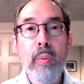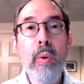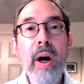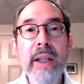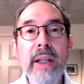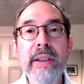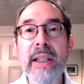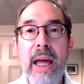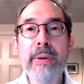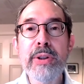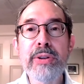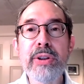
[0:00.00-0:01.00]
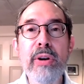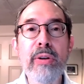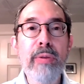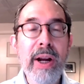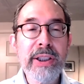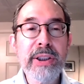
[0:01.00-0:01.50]
one allowing you to
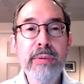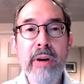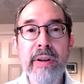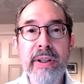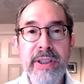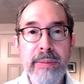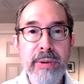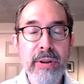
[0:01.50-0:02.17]
go right to our exhibit